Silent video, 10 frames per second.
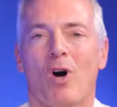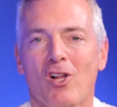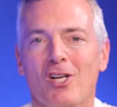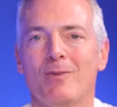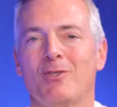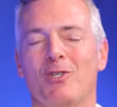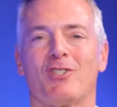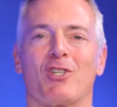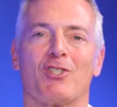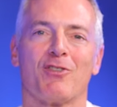Welcome to A
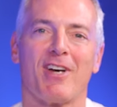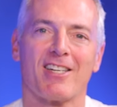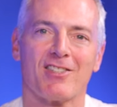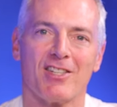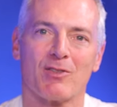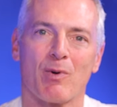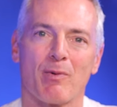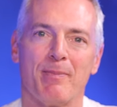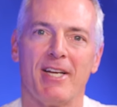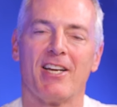Search of Excellence, where
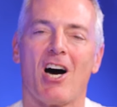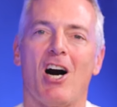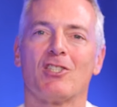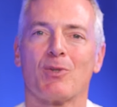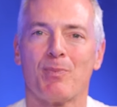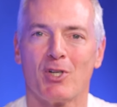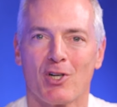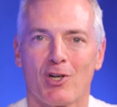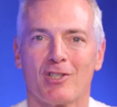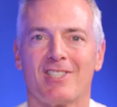we meet
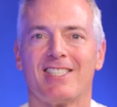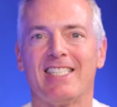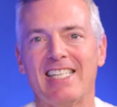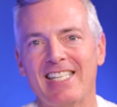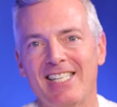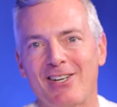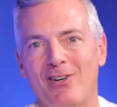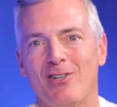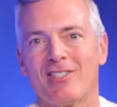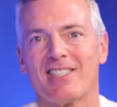entrepreneurs,
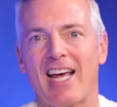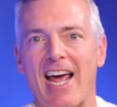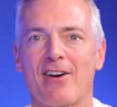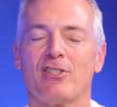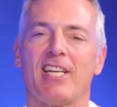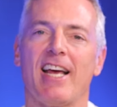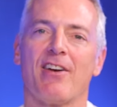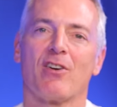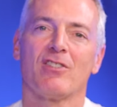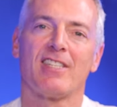CEOs,
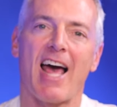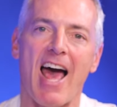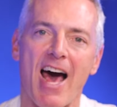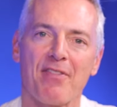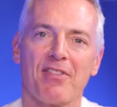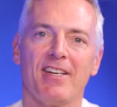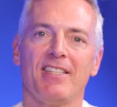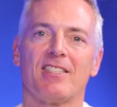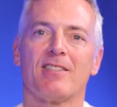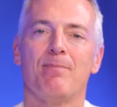entertainers,
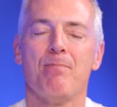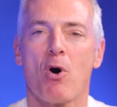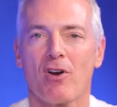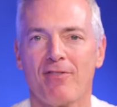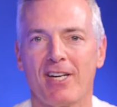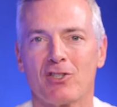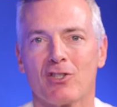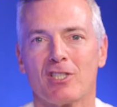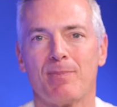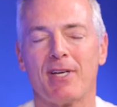athletes,
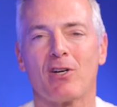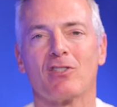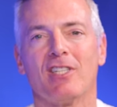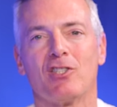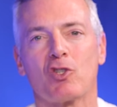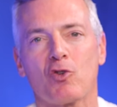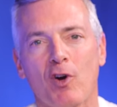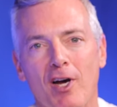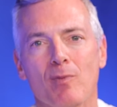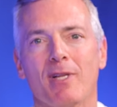motivational speakers, and
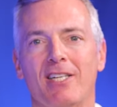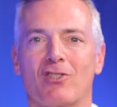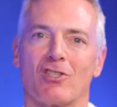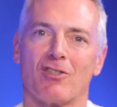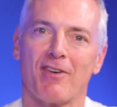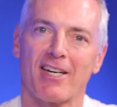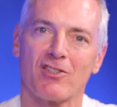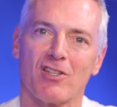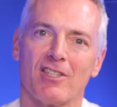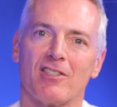trailblazers of
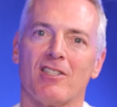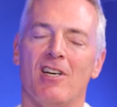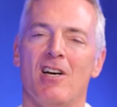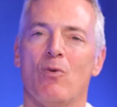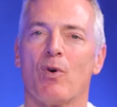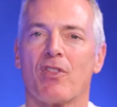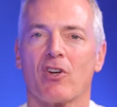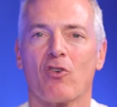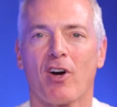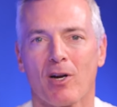excellence with
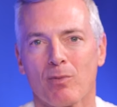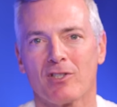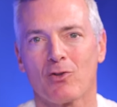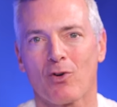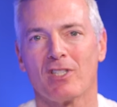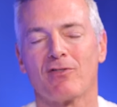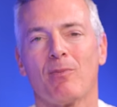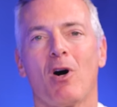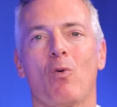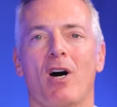incredible stories
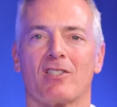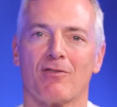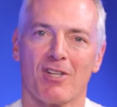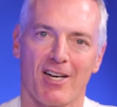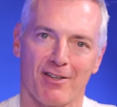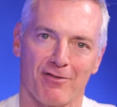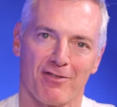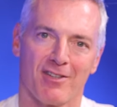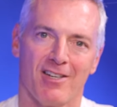from all walks of life.